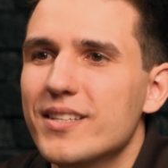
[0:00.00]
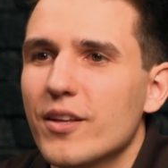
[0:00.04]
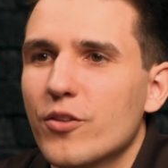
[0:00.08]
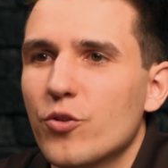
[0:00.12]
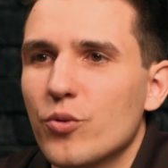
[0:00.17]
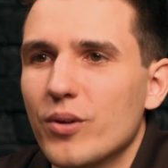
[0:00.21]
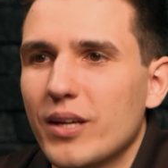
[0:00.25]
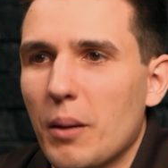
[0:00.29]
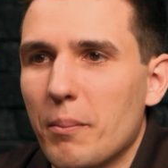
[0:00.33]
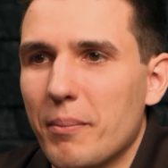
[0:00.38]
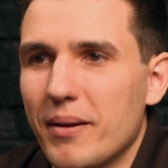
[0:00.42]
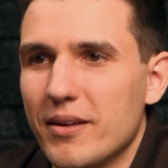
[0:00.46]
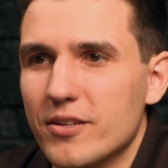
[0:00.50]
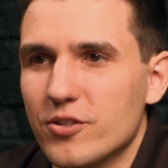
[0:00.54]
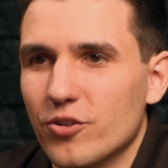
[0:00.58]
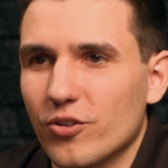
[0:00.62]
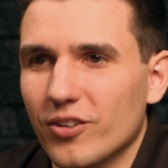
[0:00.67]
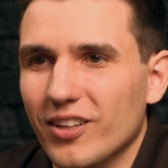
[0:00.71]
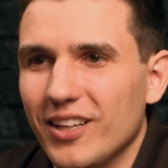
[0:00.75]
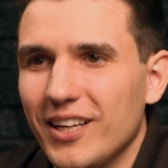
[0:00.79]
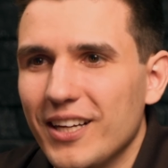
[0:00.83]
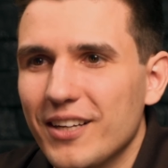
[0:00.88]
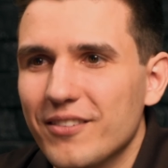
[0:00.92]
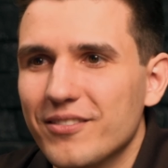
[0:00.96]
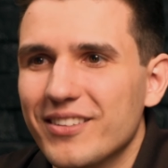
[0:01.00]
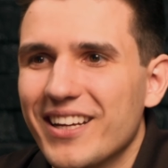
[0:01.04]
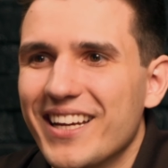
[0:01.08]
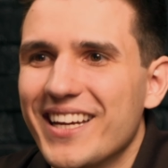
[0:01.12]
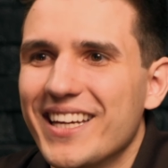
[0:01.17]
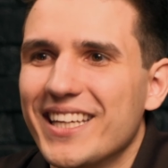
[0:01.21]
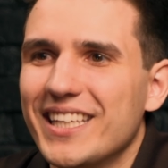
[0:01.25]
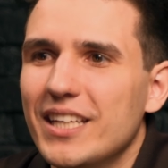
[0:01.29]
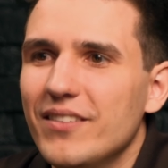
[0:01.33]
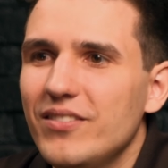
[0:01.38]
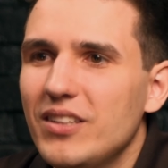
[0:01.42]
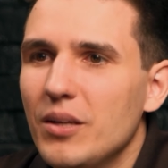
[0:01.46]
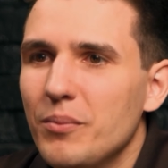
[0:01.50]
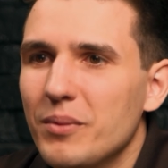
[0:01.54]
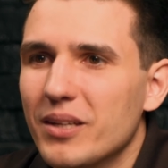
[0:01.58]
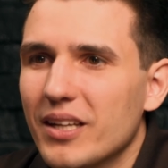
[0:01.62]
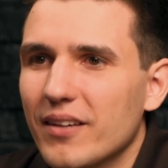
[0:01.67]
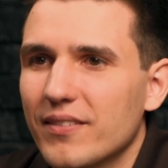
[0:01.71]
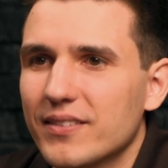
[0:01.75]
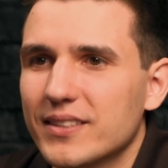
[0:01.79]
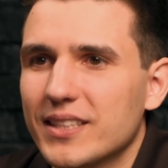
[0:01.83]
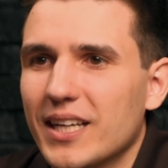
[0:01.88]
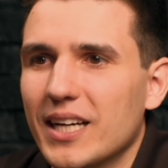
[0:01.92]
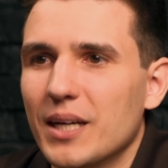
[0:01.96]
the 3 campaigns are live, give them
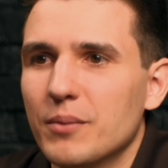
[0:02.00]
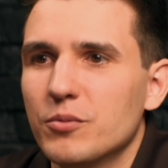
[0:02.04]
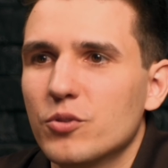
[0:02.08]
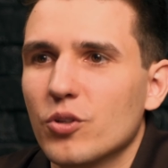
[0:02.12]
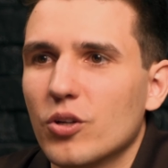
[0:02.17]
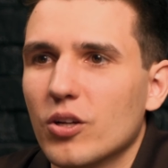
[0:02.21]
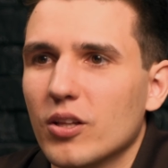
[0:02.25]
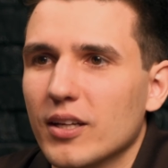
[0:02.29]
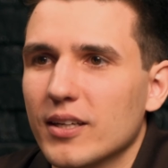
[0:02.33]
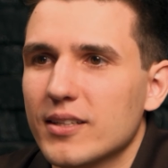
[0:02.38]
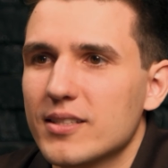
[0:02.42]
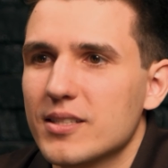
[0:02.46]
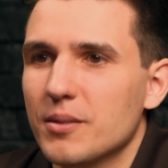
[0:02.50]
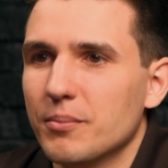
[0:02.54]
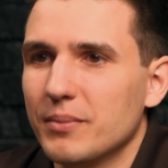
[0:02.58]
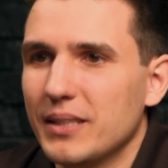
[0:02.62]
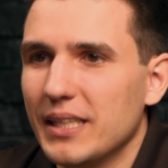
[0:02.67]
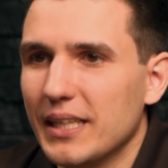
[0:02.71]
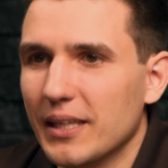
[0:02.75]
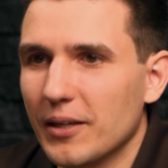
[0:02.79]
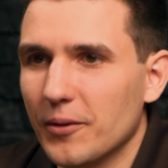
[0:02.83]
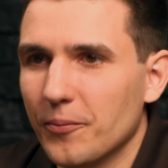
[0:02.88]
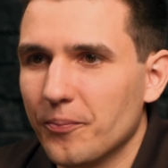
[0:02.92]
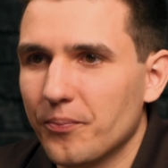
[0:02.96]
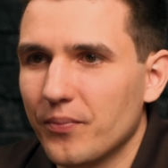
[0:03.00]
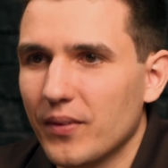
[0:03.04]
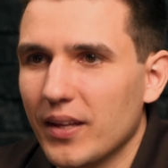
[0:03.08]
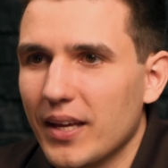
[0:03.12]
enough time to collect some data.